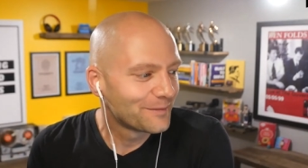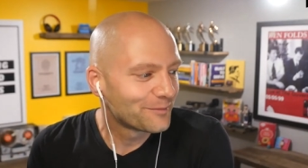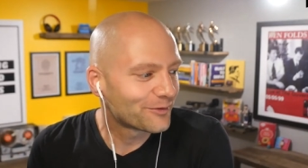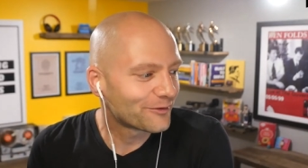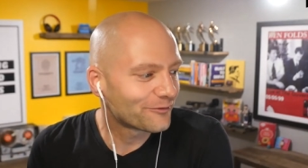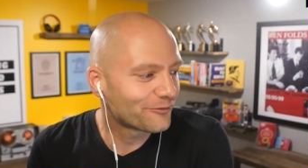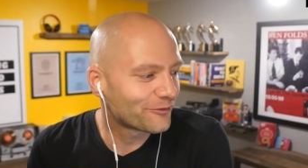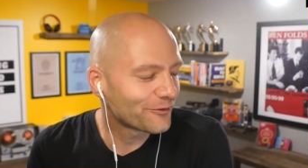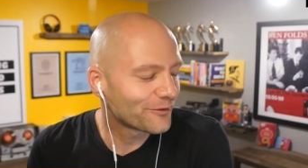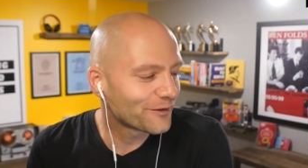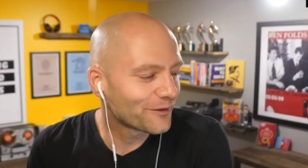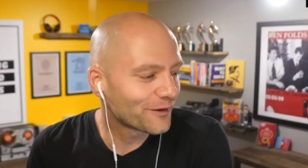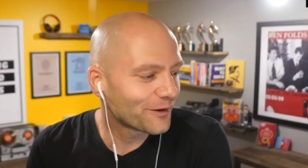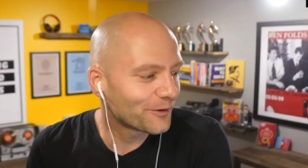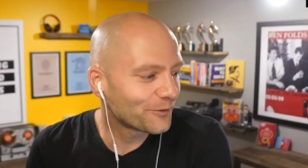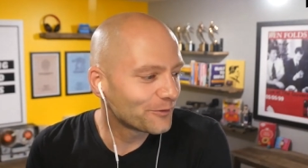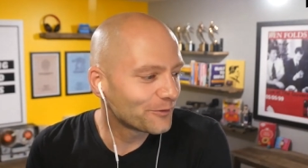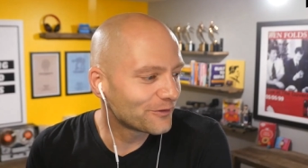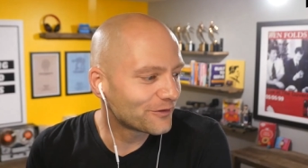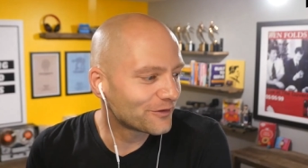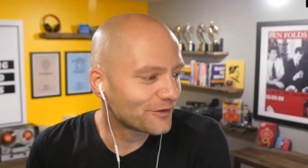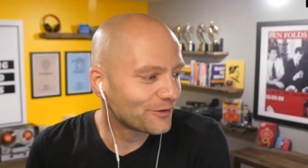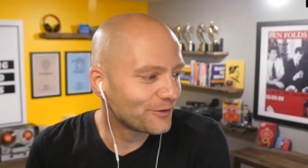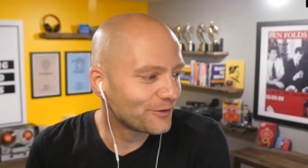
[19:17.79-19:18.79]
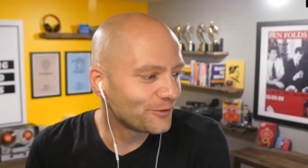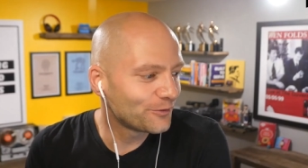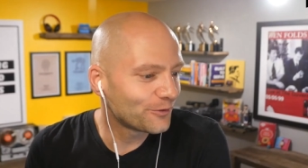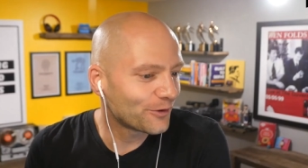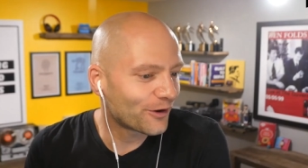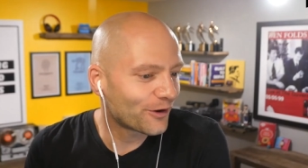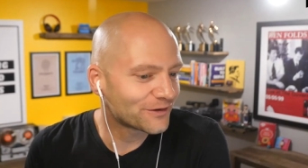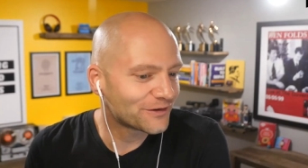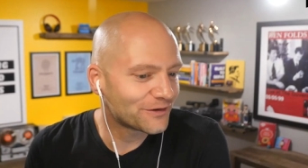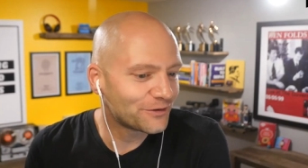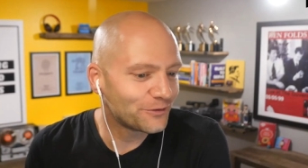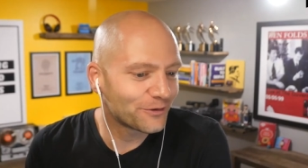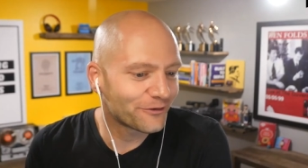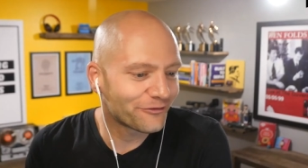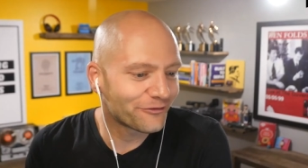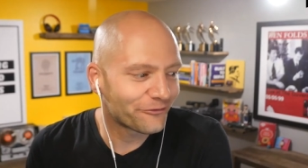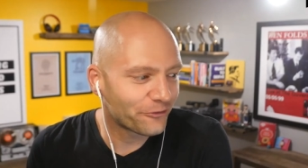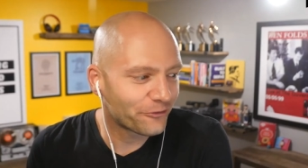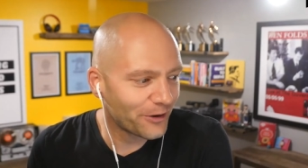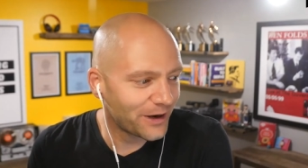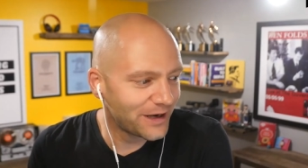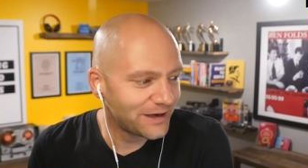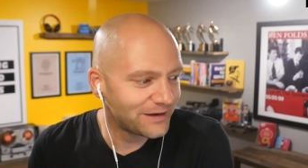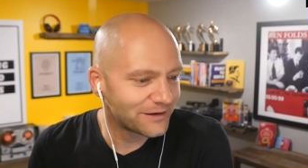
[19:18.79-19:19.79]
but for those who are too
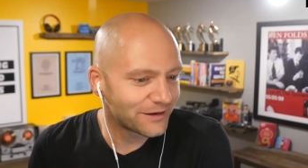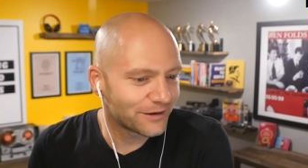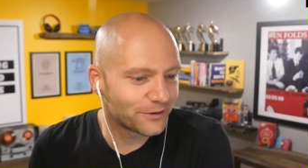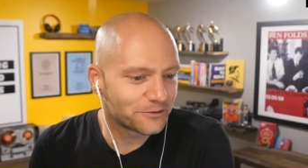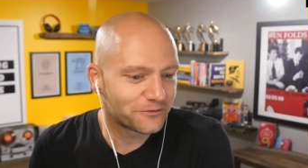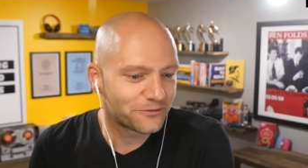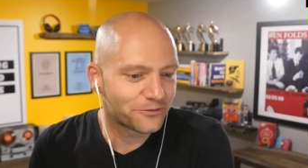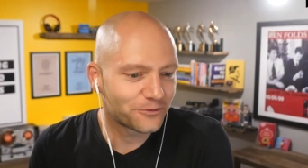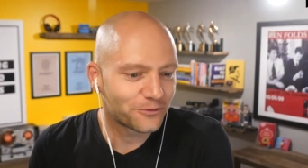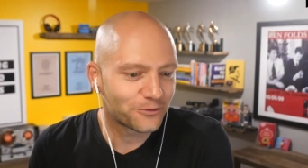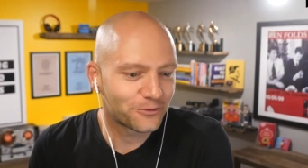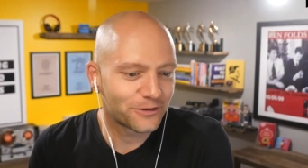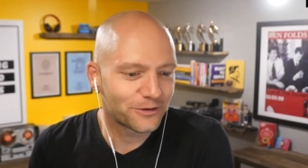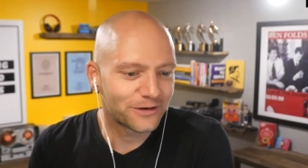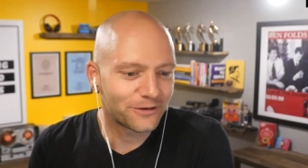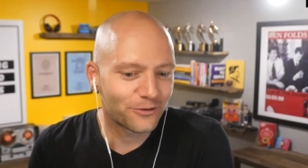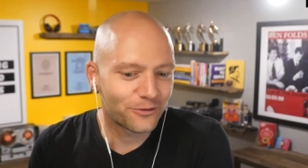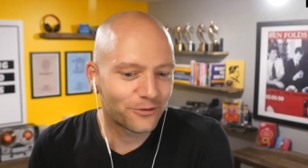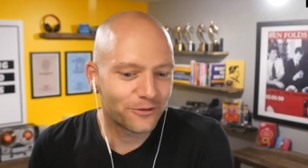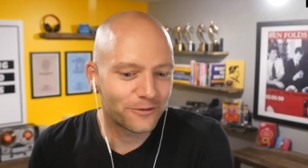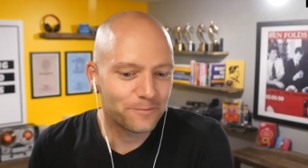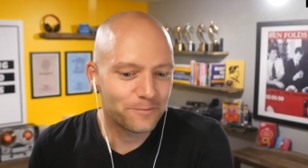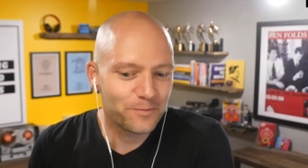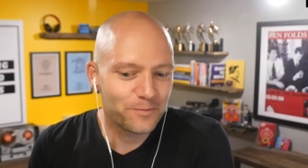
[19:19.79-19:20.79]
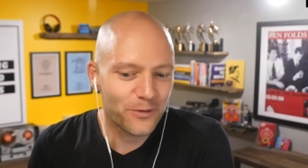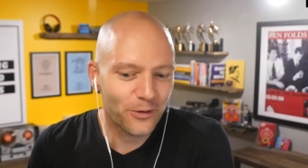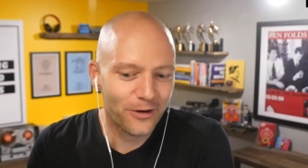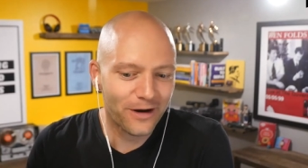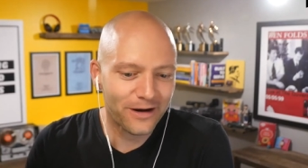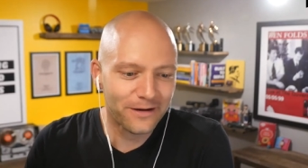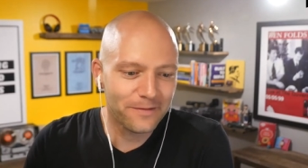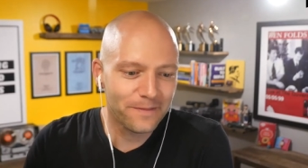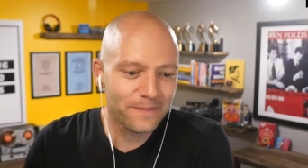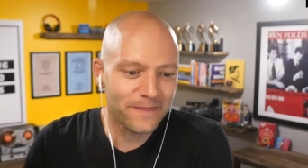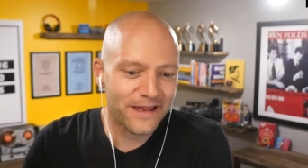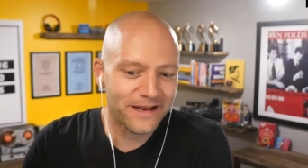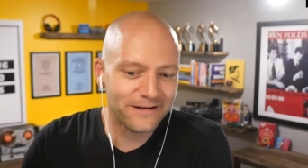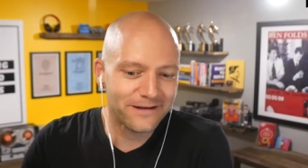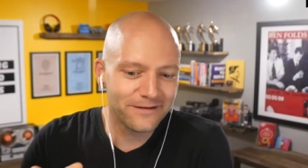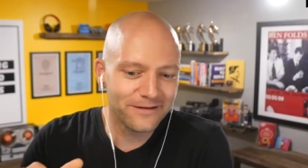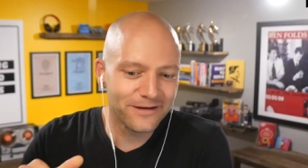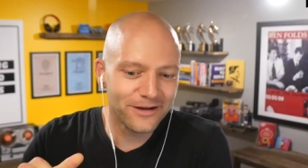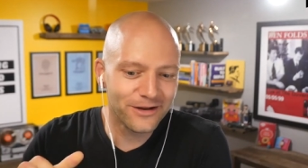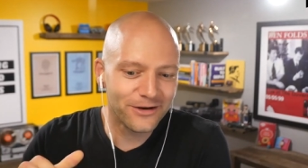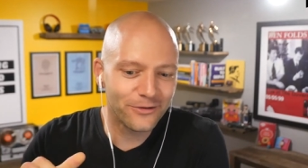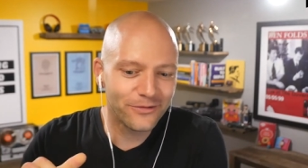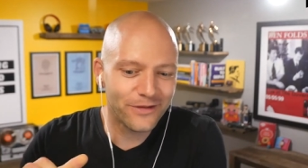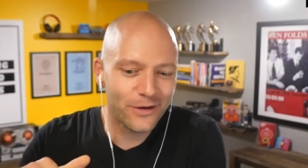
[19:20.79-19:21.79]
afraid to go for it or or they
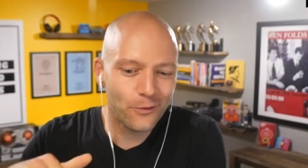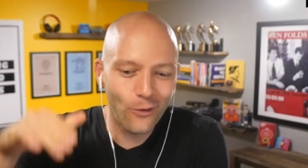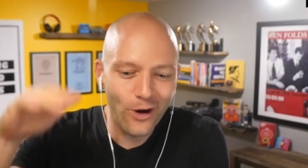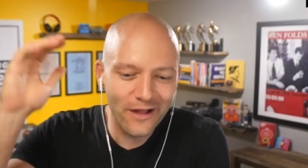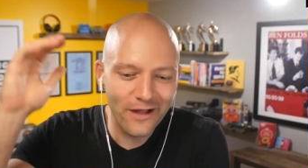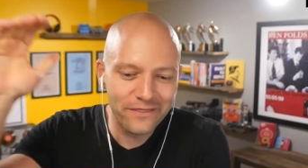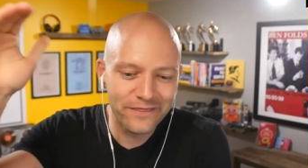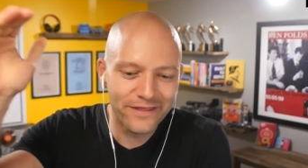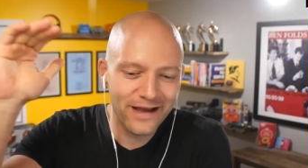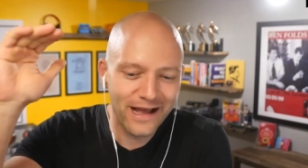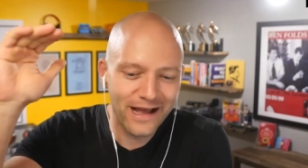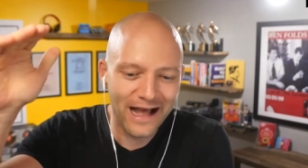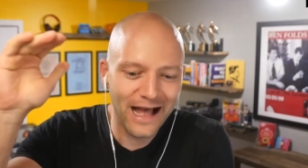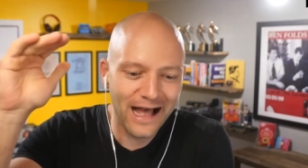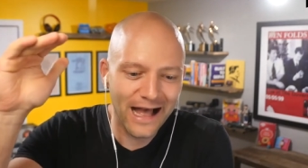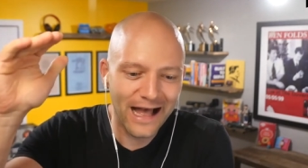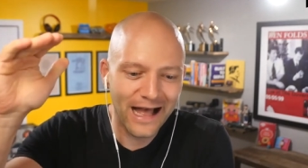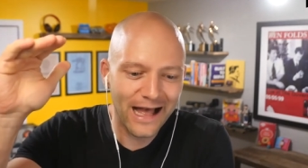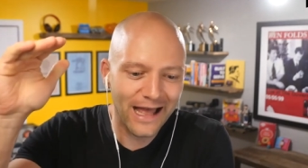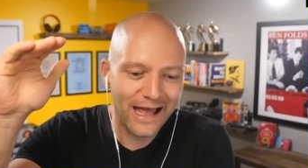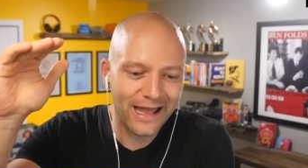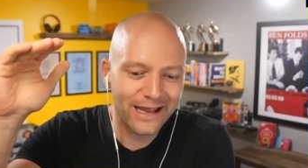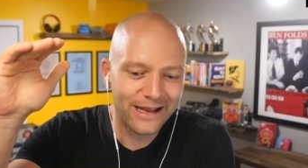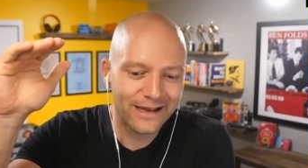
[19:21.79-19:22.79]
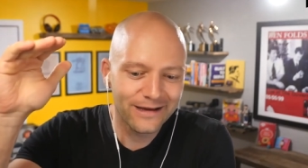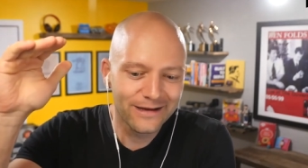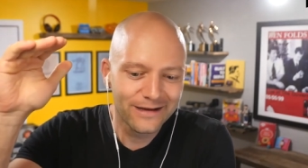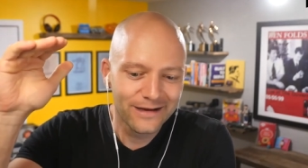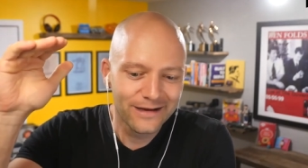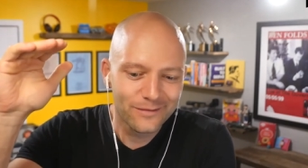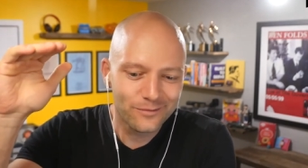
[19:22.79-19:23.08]
you know they want the high